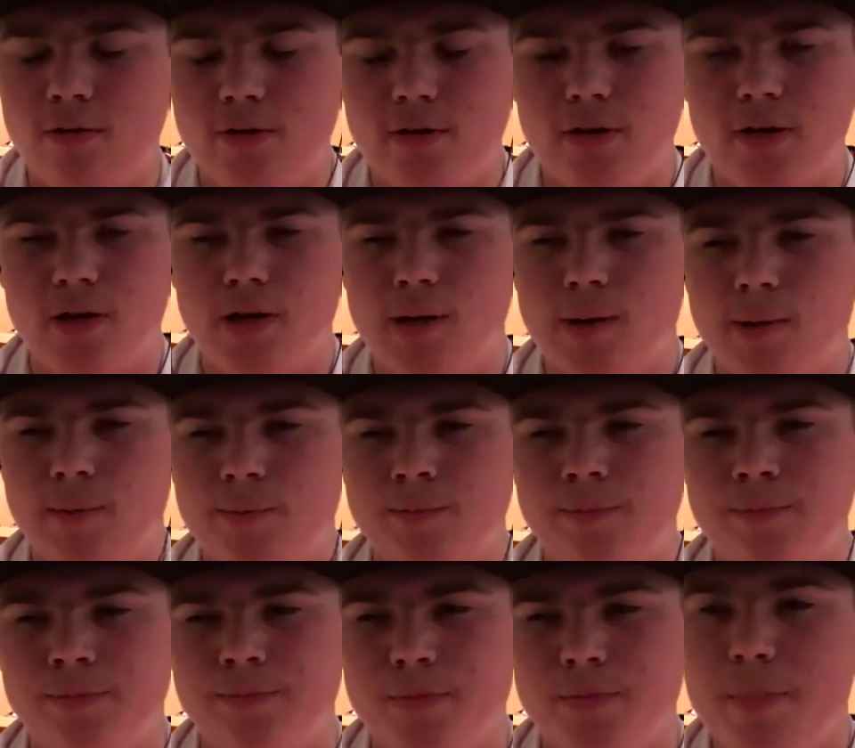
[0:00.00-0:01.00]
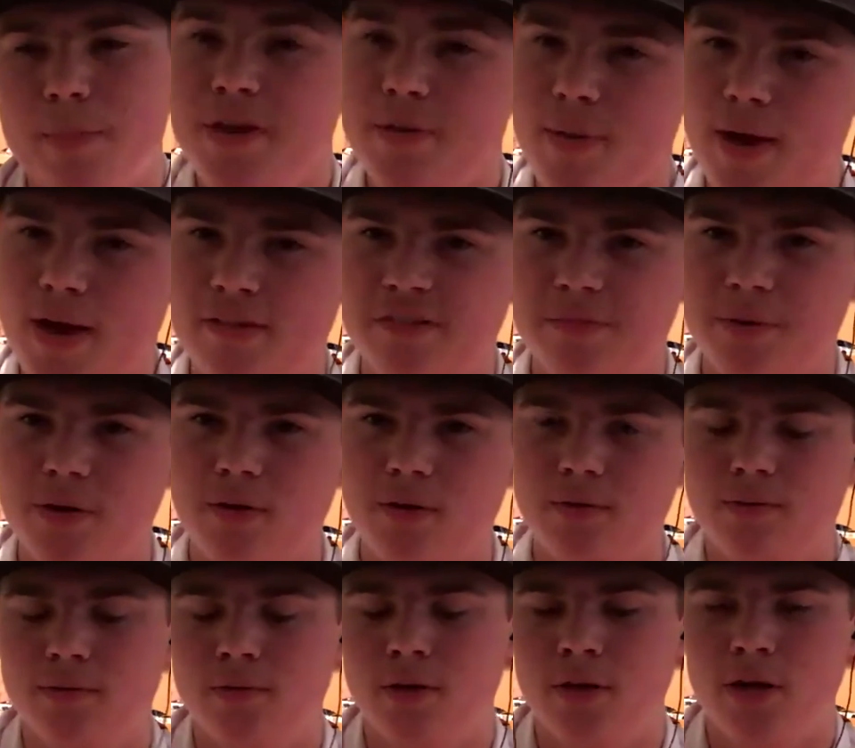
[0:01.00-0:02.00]
I'm into basketball.
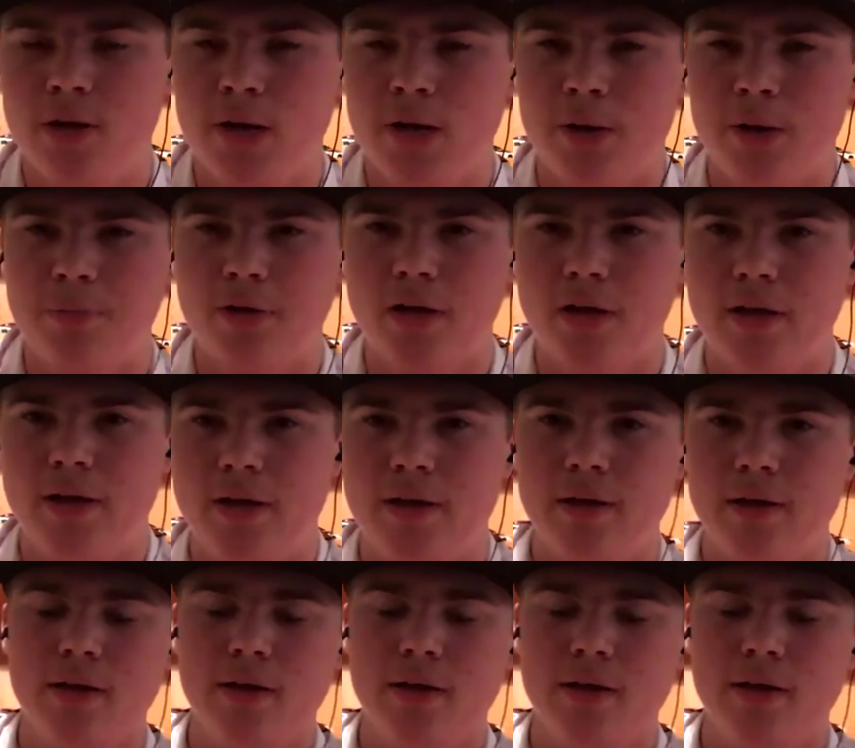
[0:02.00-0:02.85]
I don't play it.